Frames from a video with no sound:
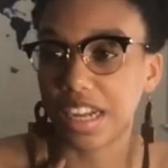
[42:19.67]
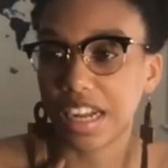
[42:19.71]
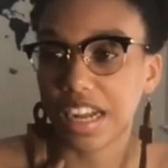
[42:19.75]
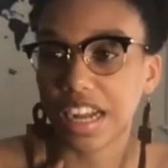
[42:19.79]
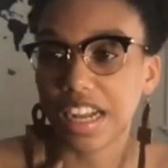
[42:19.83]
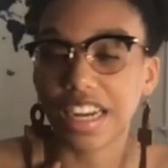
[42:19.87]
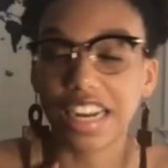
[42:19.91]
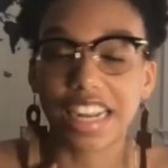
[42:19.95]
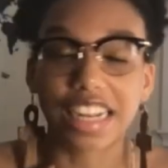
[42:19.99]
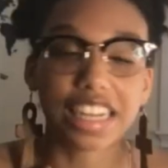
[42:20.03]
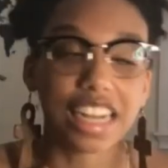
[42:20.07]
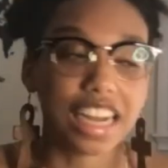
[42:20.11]

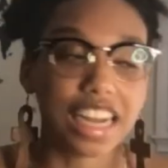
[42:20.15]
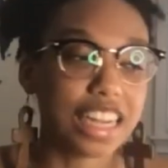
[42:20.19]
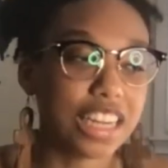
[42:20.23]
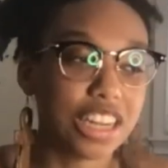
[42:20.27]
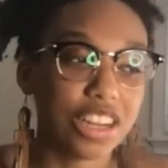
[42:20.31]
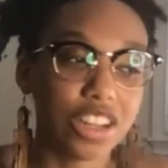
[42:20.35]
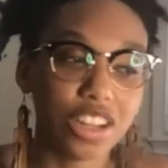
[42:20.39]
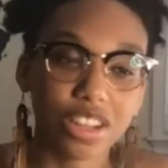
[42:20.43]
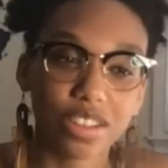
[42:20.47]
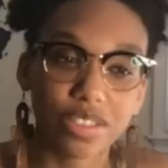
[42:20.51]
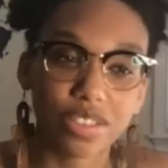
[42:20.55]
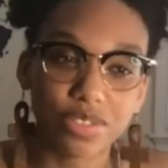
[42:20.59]
Like, I
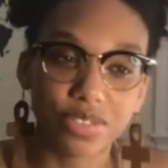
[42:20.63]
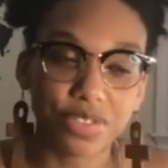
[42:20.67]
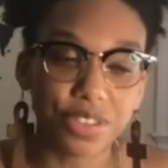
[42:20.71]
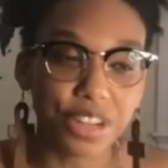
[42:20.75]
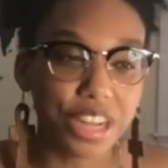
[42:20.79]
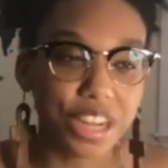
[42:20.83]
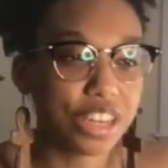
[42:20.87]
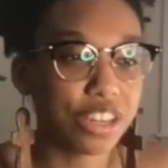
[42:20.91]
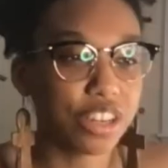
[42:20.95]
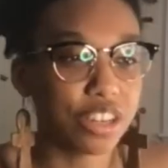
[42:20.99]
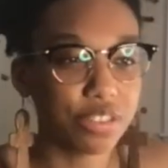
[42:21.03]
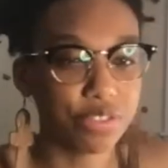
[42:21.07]

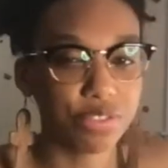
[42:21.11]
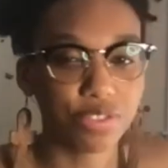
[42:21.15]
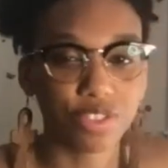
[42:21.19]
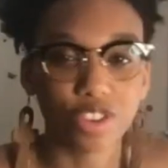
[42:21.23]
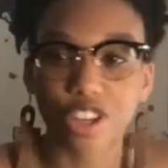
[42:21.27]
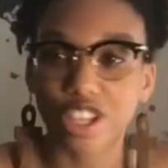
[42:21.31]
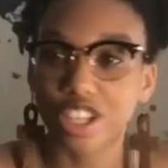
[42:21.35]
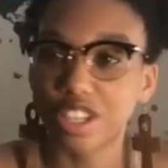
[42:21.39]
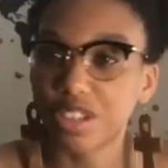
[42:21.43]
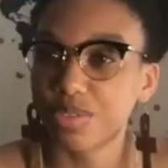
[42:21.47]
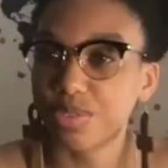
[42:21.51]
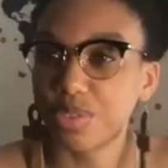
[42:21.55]
love
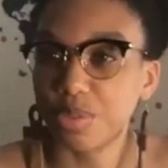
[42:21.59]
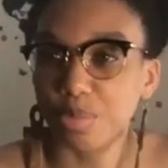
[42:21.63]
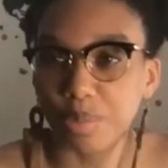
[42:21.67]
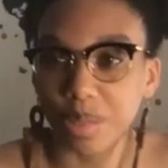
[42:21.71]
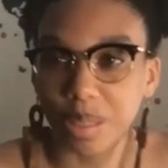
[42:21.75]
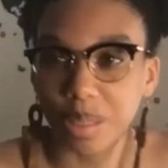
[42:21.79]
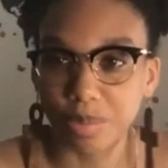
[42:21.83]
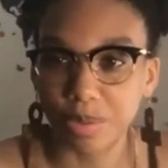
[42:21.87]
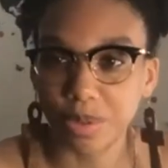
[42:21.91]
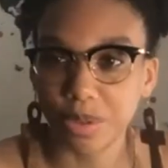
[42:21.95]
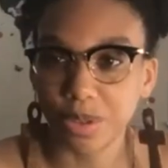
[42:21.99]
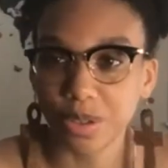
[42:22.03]
working for
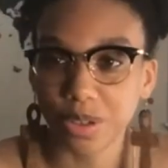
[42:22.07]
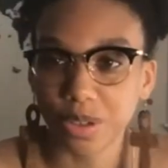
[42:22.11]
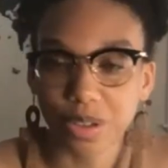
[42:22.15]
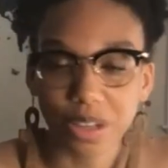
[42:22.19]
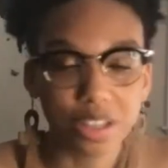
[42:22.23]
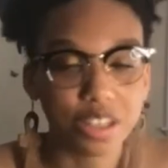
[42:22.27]
people.